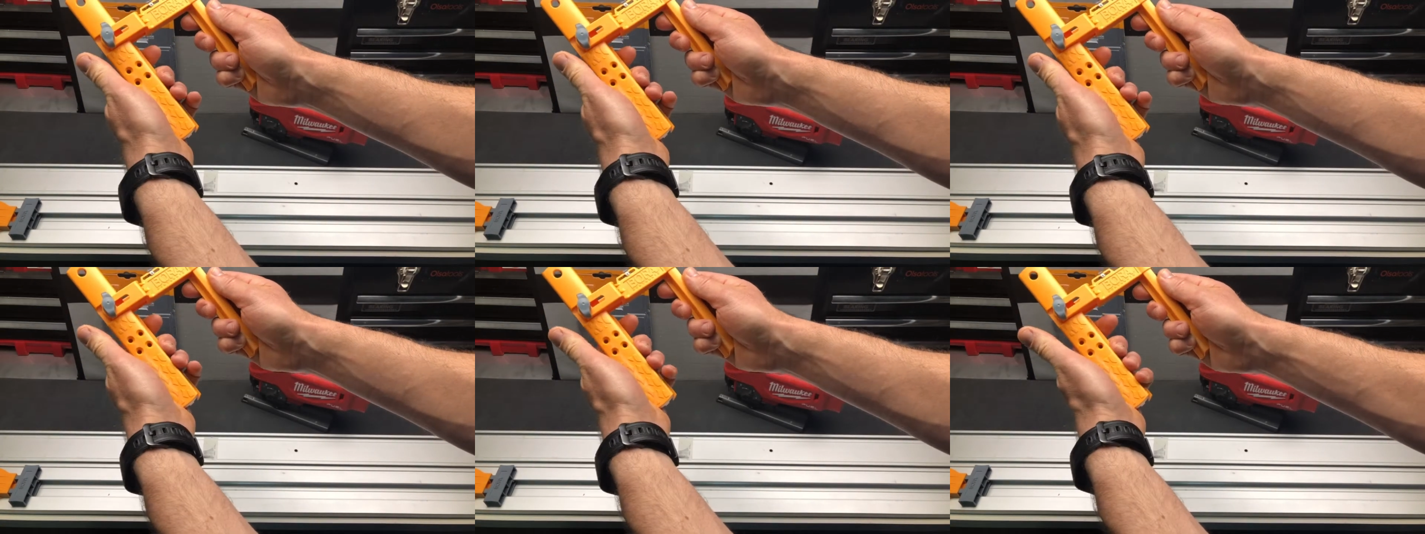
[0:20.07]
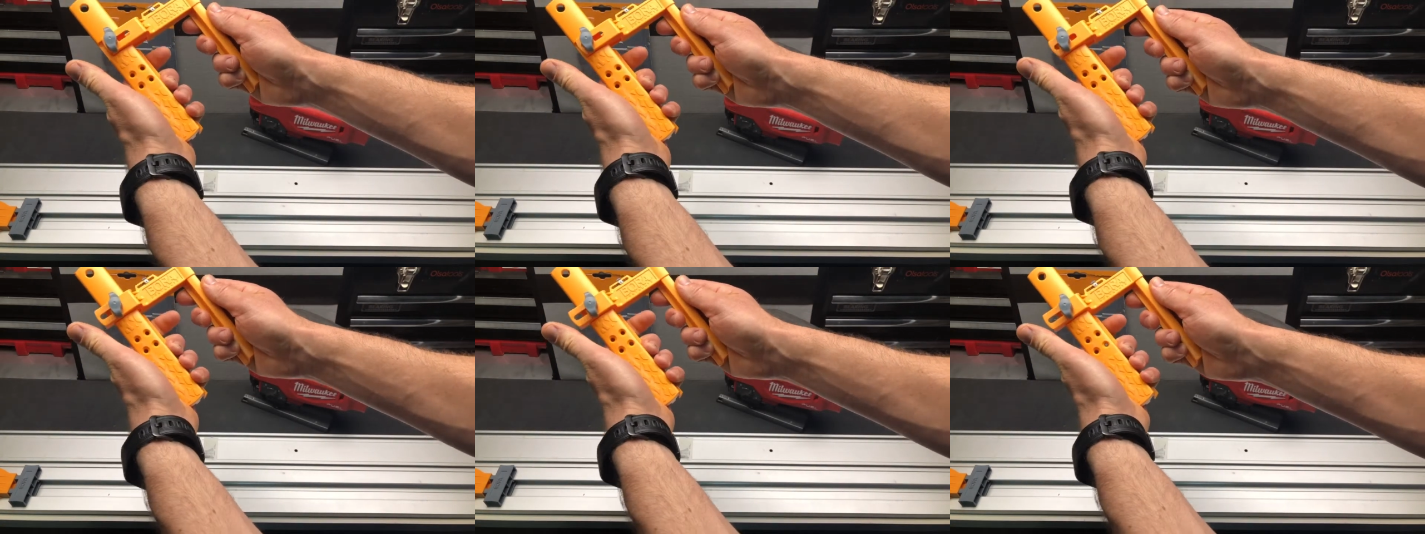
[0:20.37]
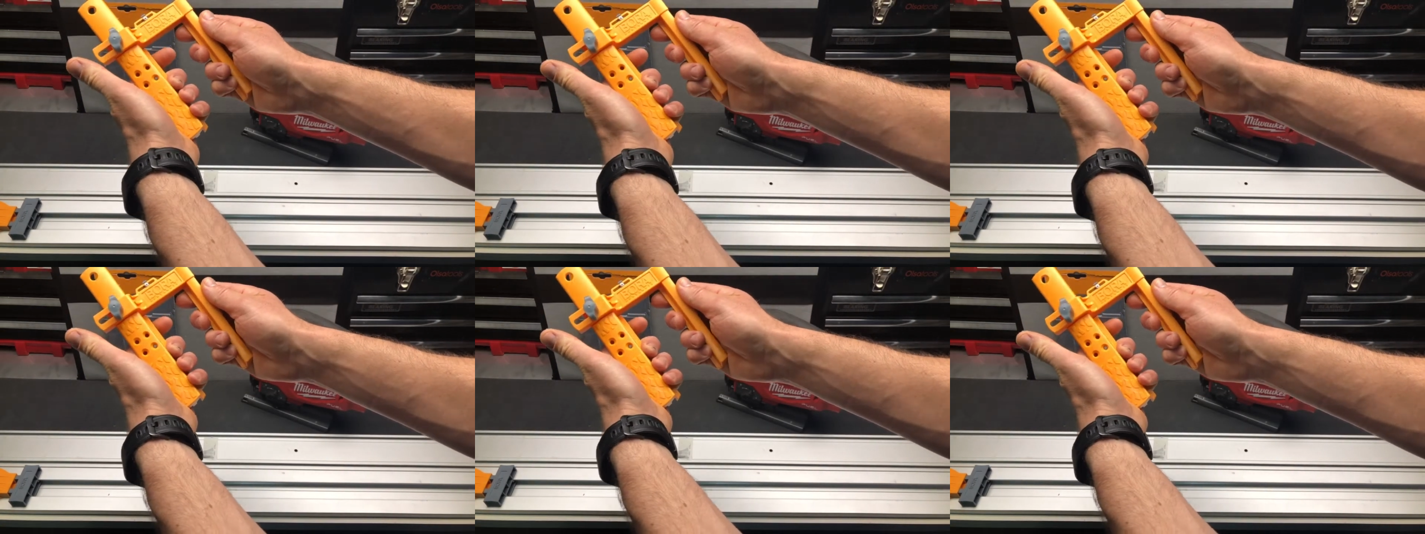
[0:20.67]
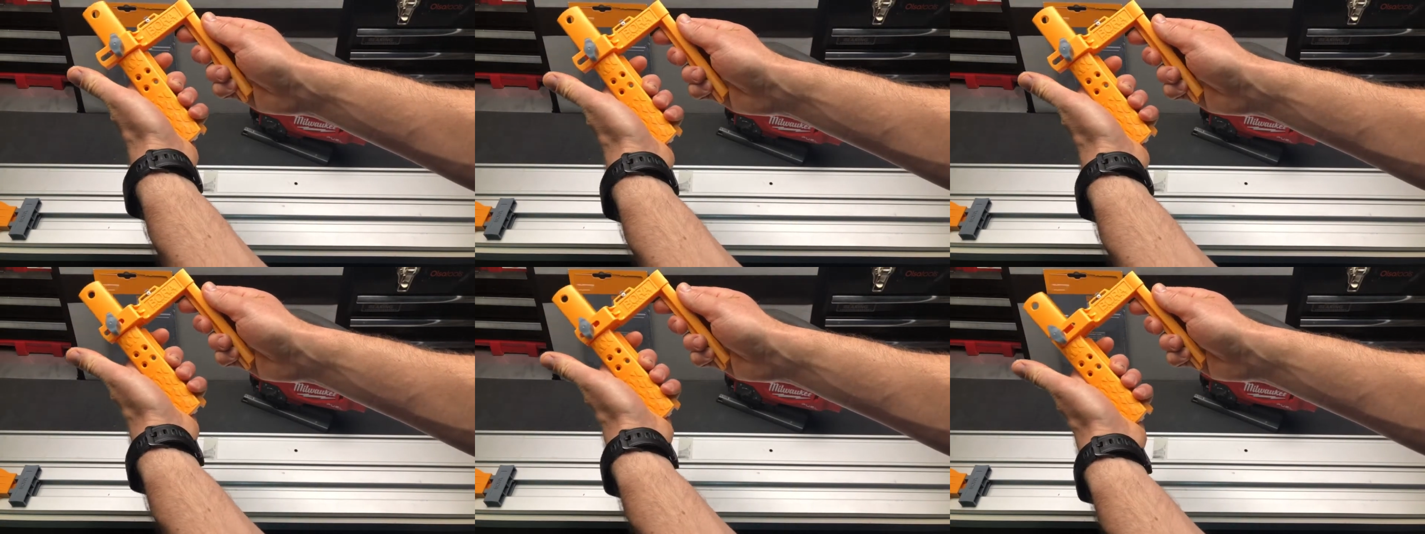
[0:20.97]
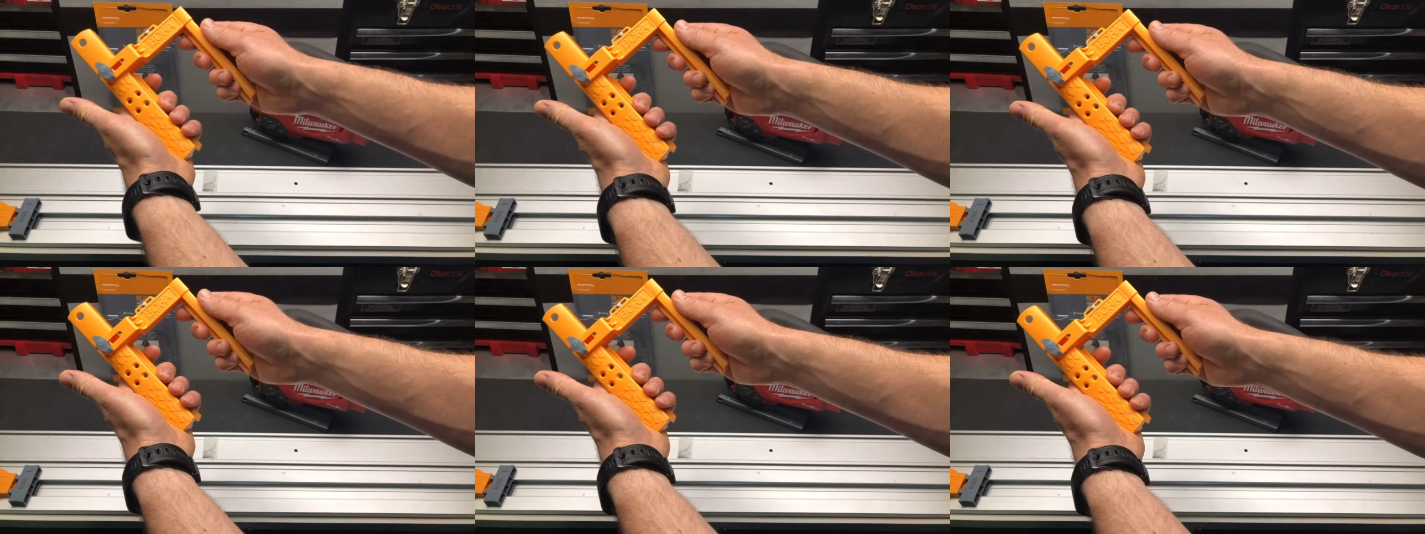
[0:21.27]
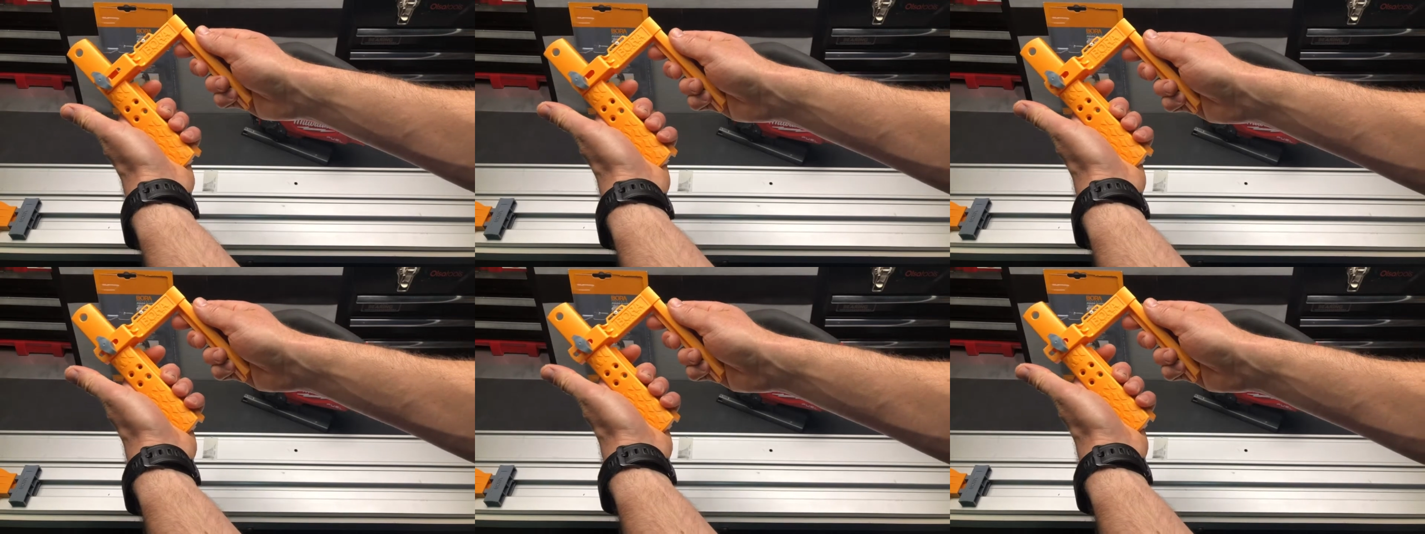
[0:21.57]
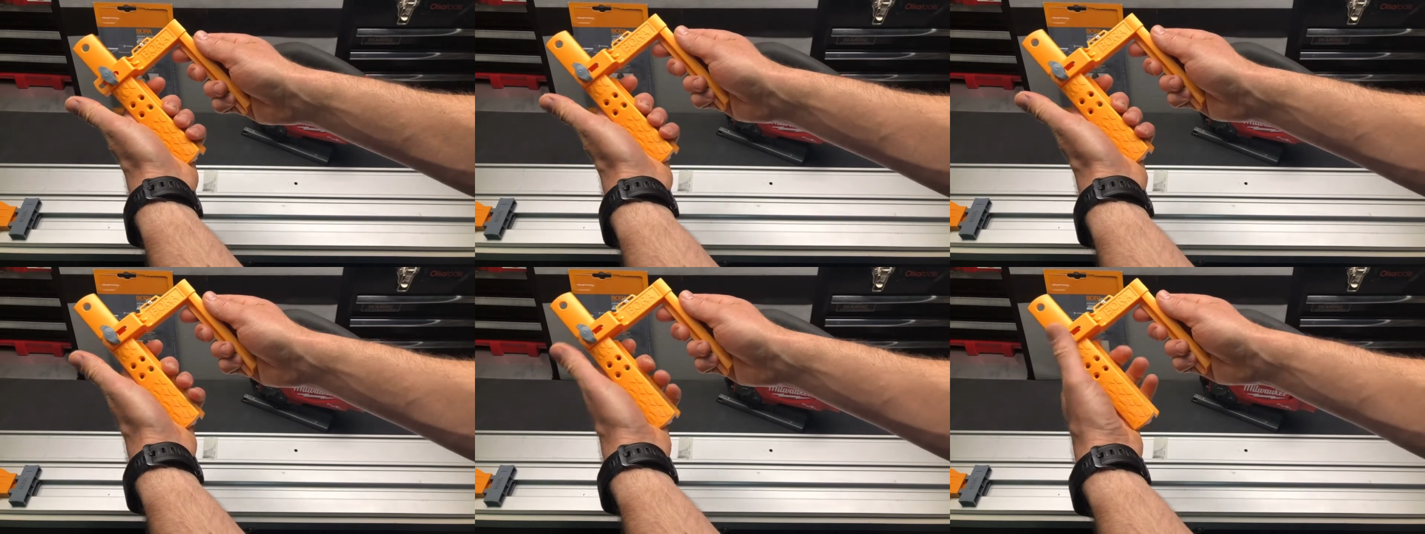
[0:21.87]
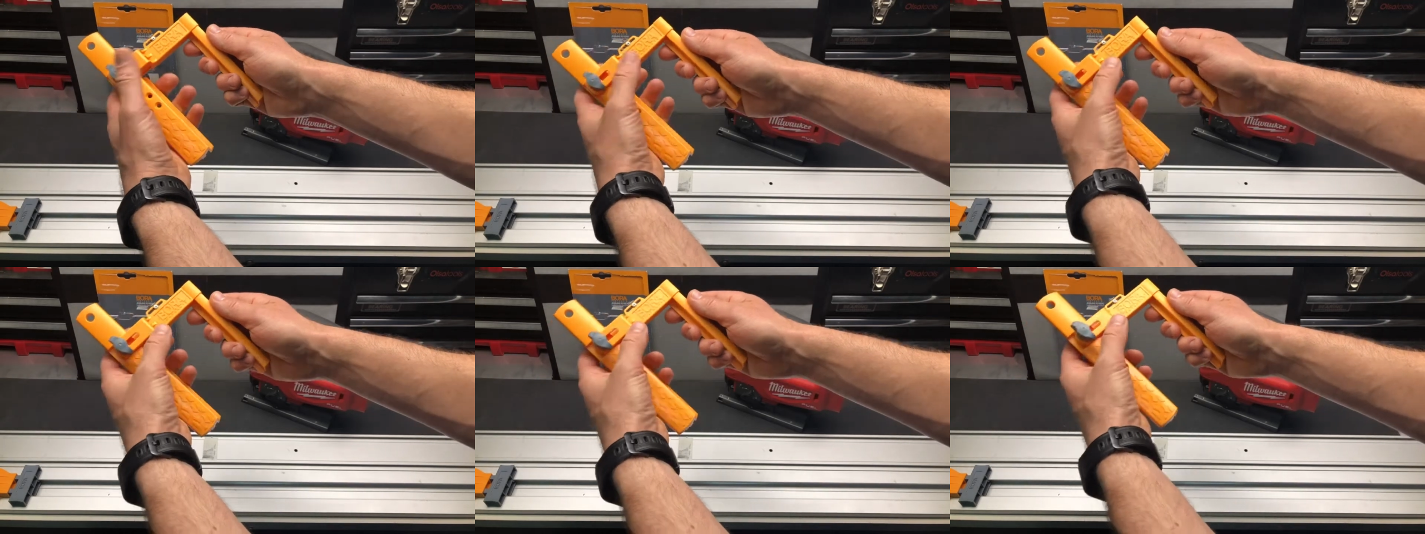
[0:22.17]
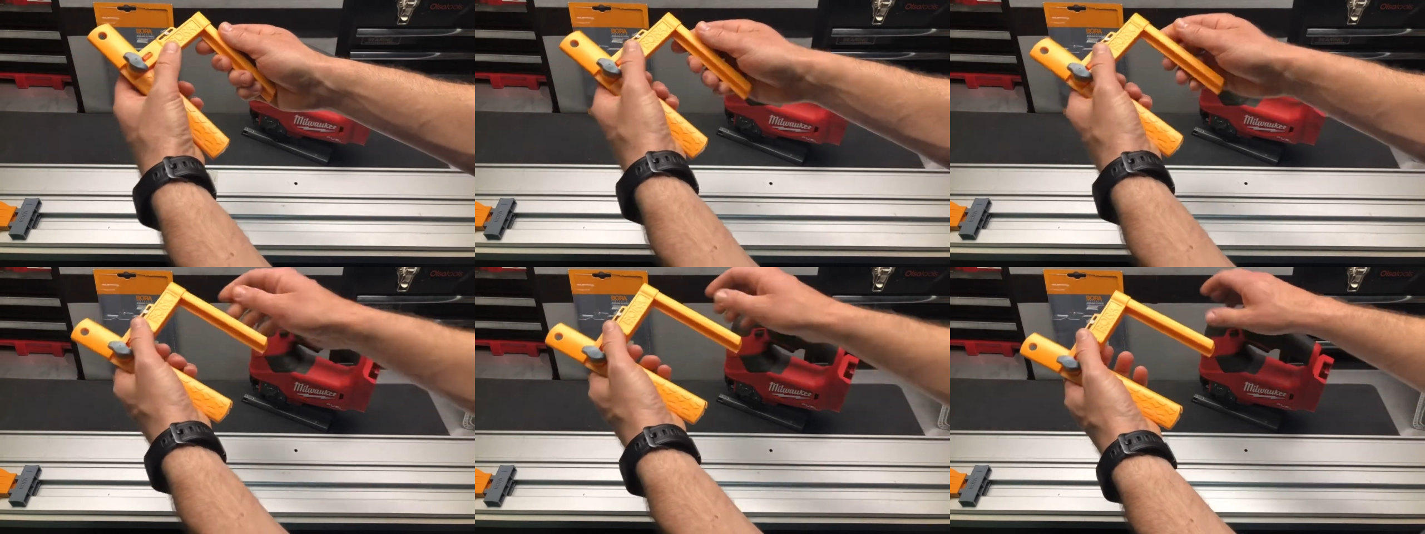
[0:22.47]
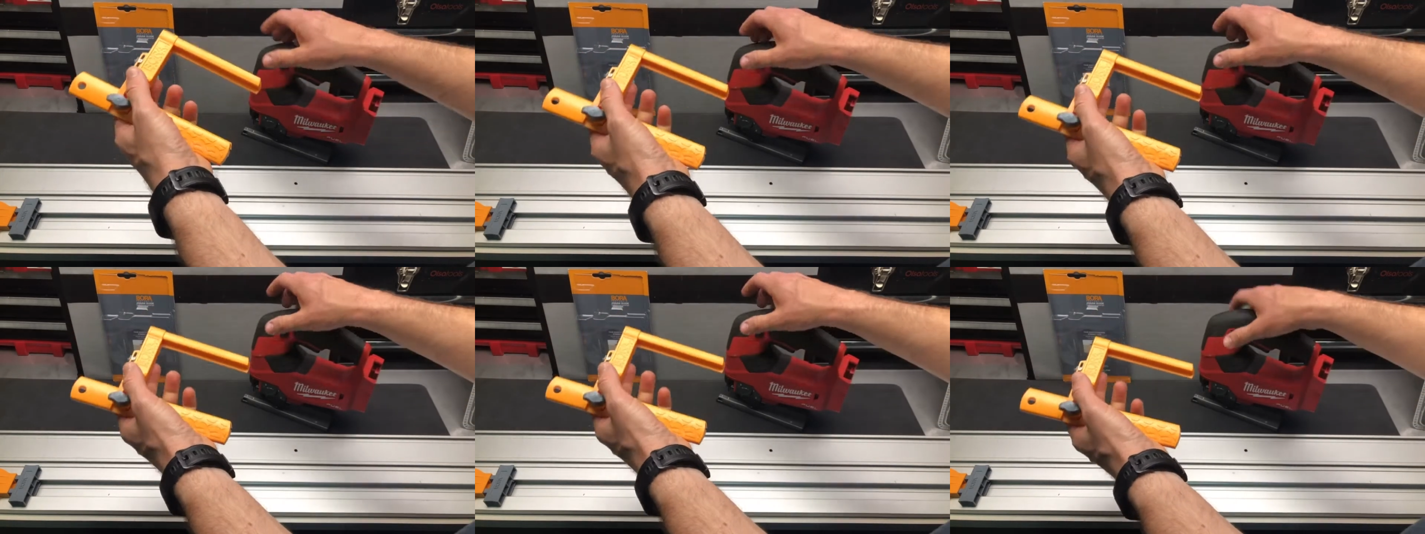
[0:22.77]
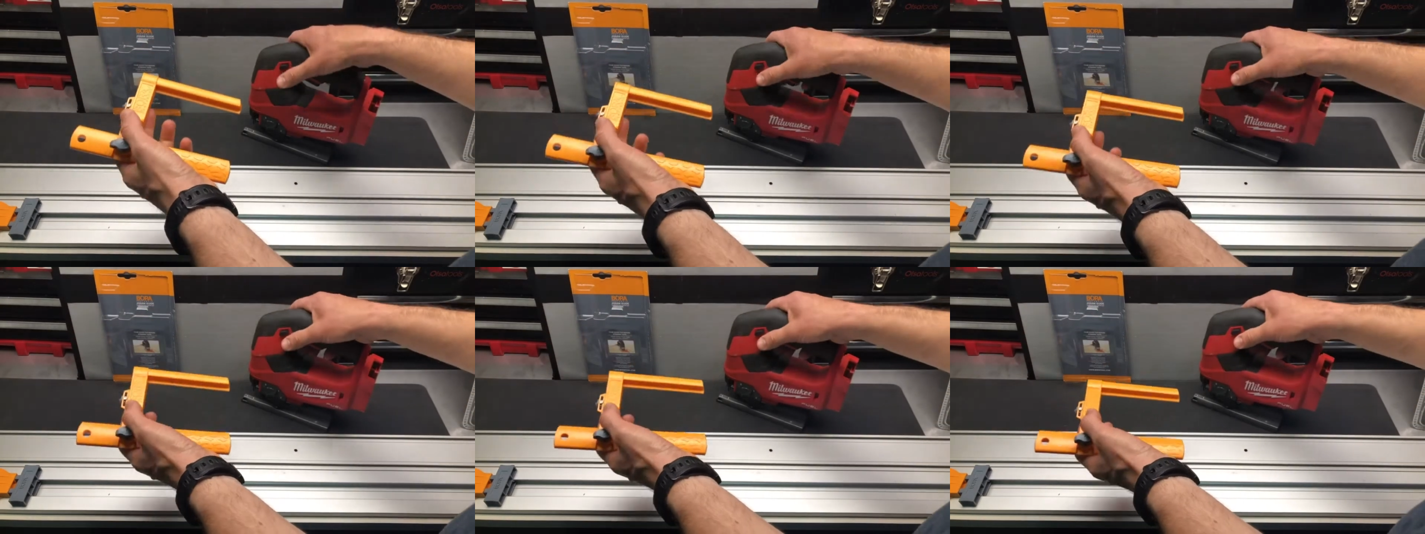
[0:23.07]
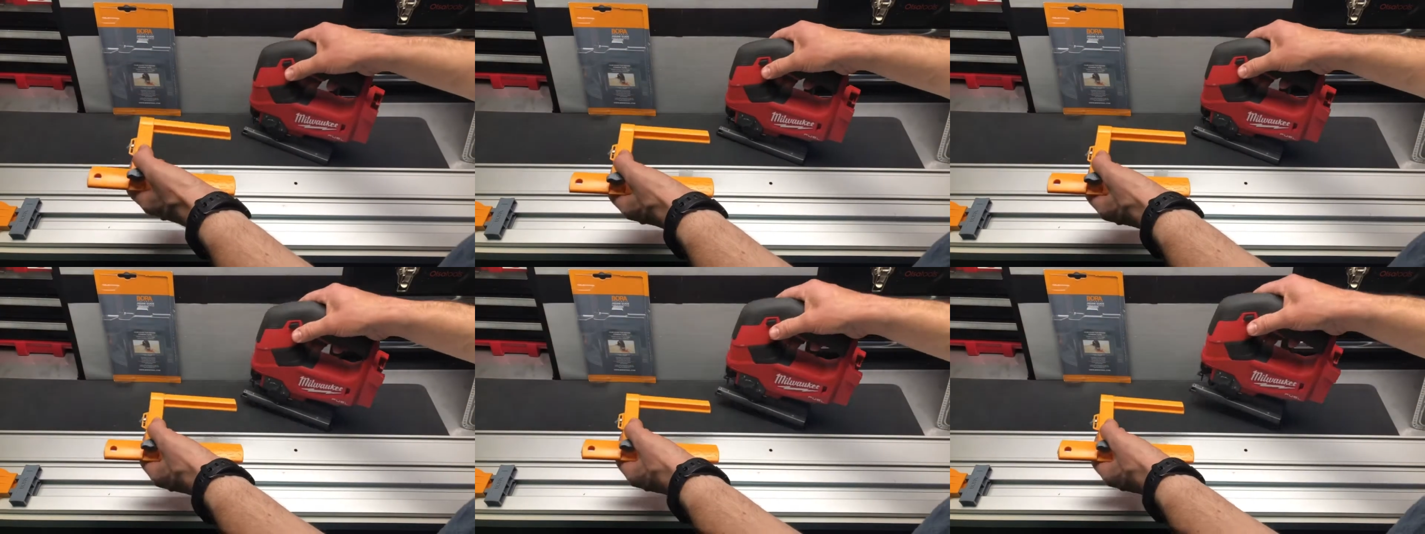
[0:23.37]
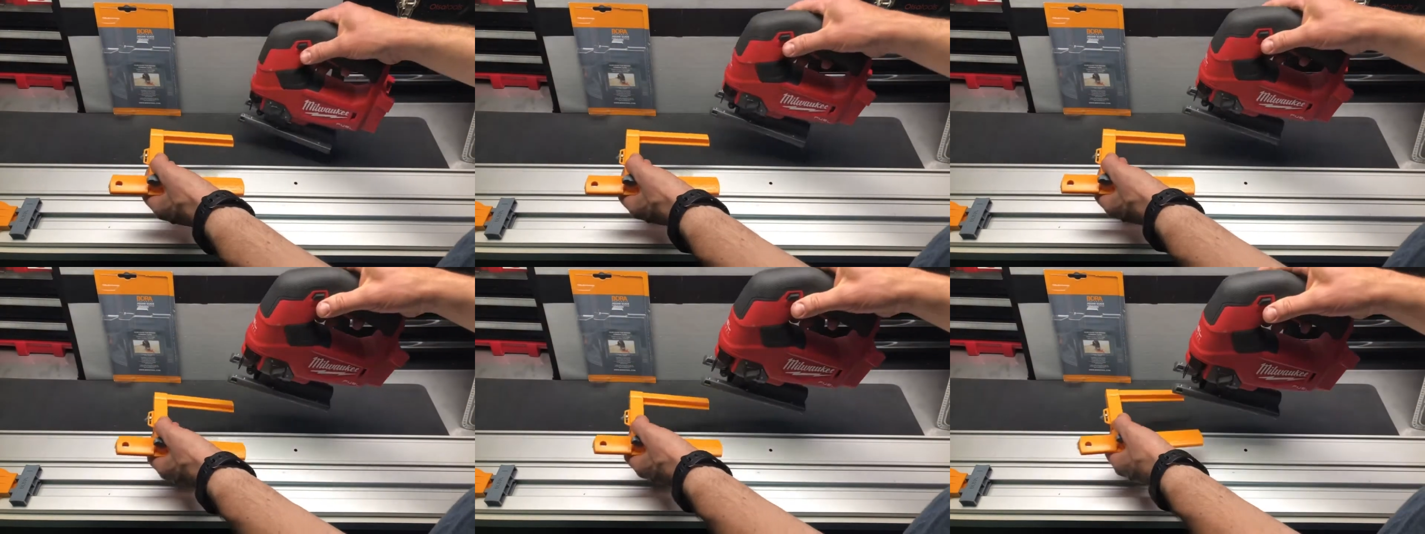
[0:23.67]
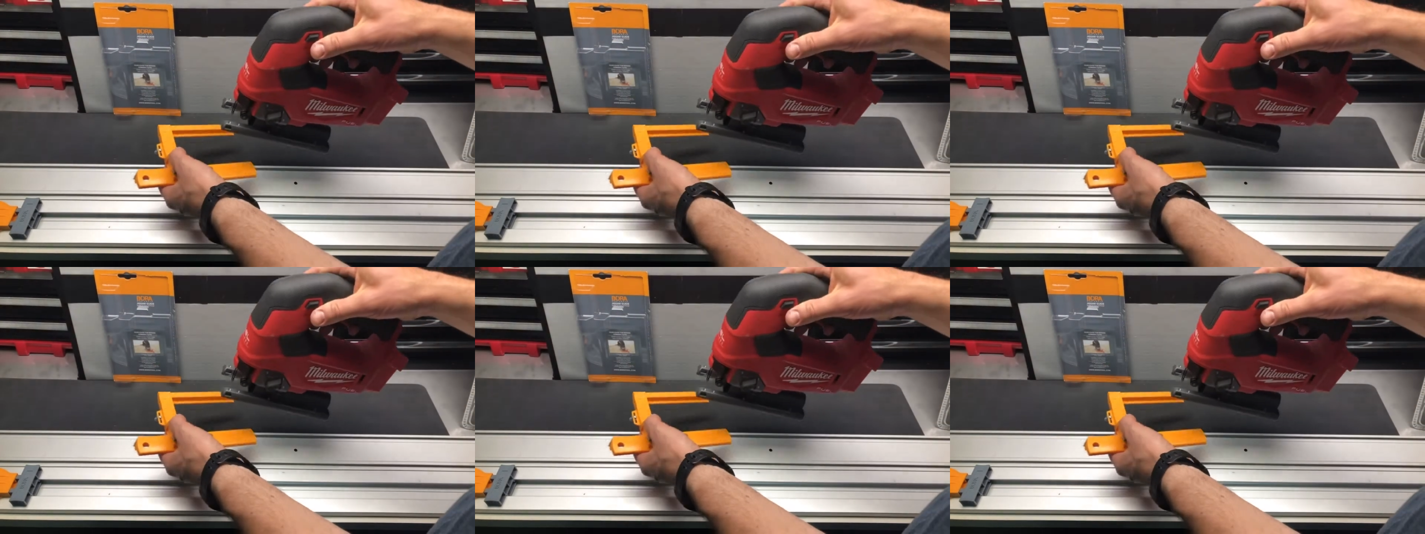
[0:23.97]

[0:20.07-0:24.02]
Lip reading: (no speaker visible)